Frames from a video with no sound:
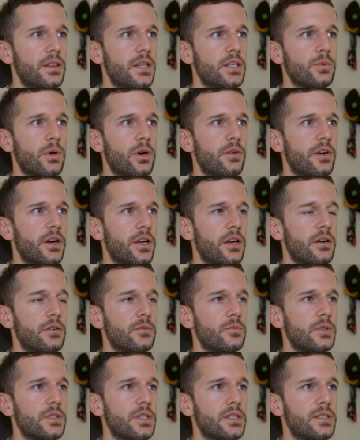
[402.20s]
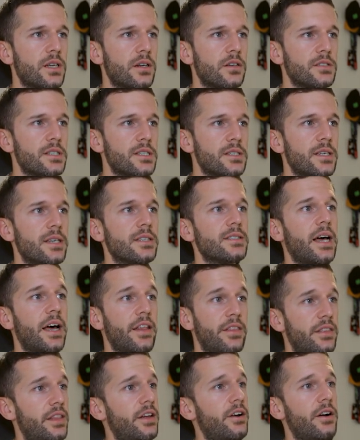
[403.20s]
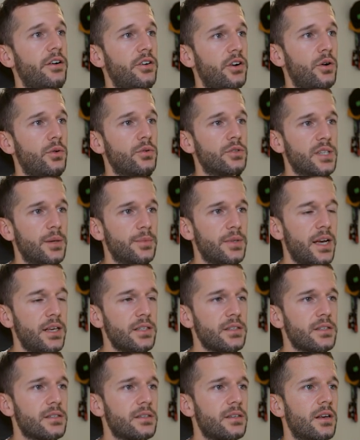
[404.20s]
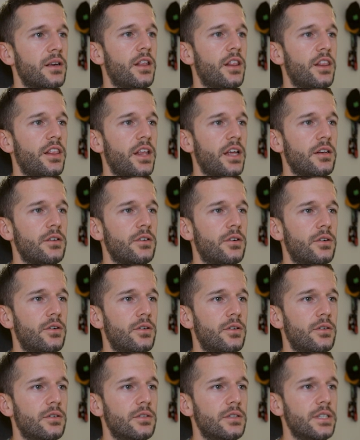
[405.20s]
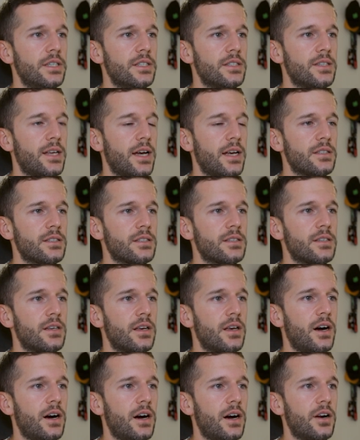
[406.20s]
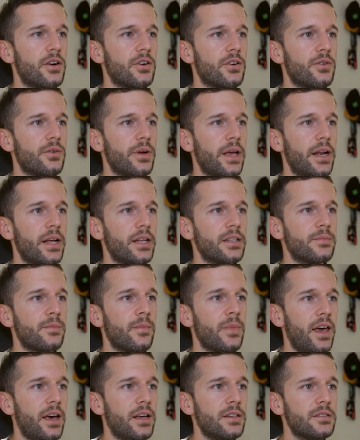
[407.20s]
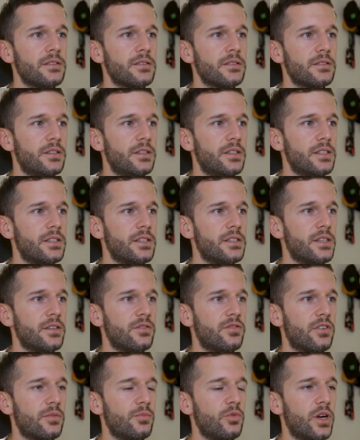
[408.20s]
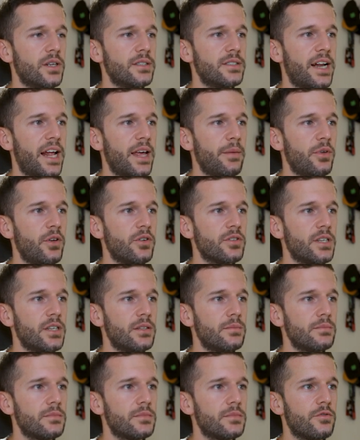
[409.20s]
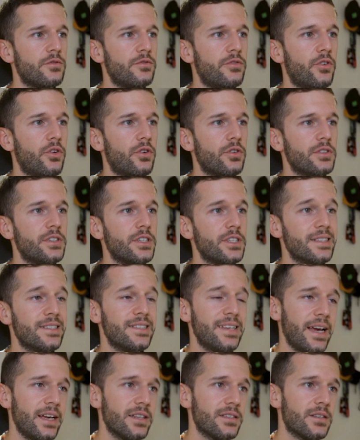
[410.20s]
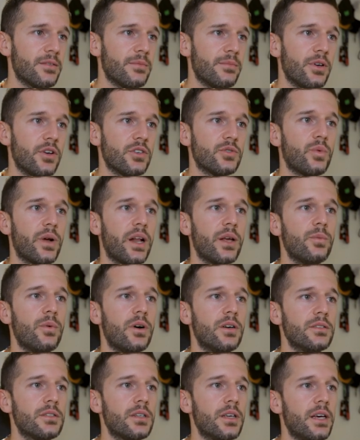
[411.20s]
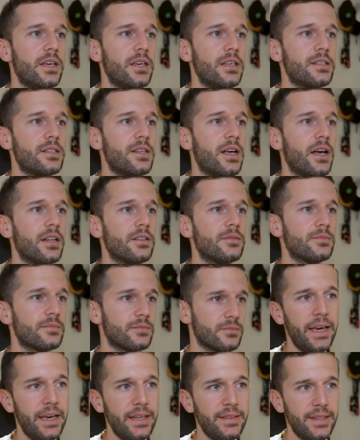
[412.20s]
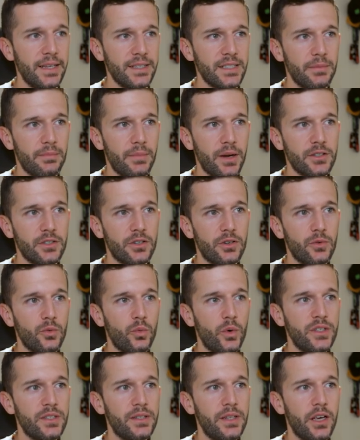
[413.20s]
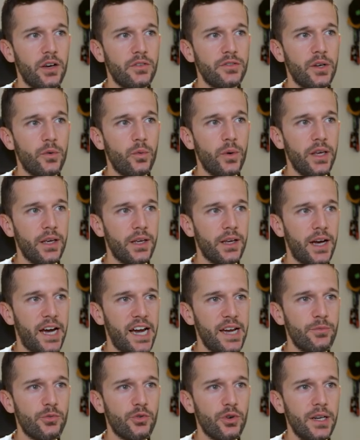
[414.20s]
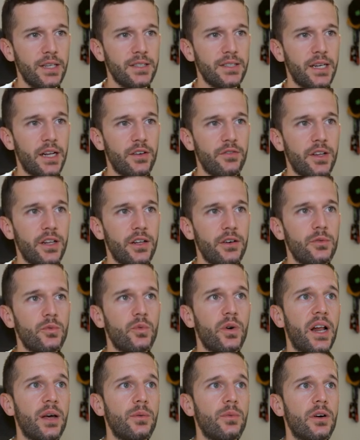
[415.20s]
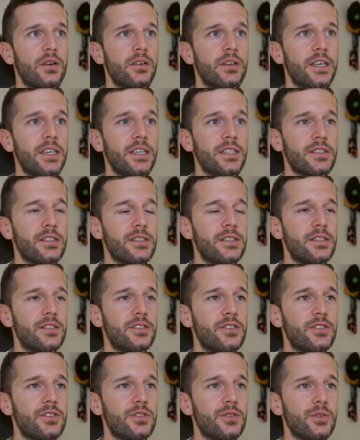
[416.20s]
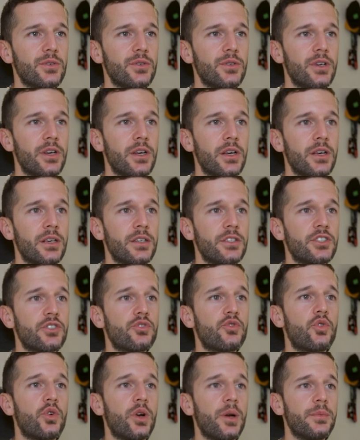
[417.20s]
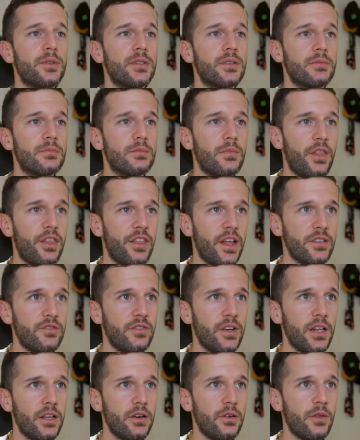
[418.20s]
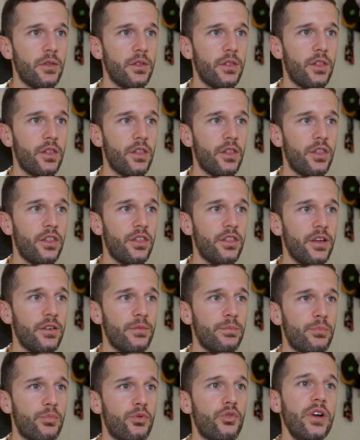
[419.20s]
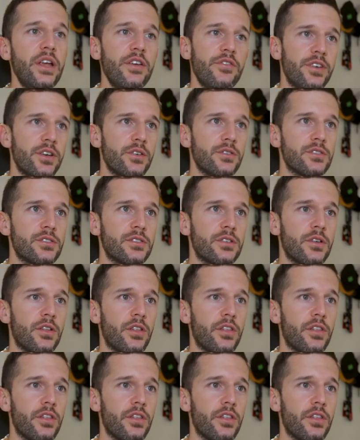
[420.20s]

This one over here. When the status is this and there are no subtasks, then all these tasks are created. And this is the formula that I'm using for the date, because what I want is that it doesn't matter which day of the week I'm releasing a video. What I want is to script that video the previous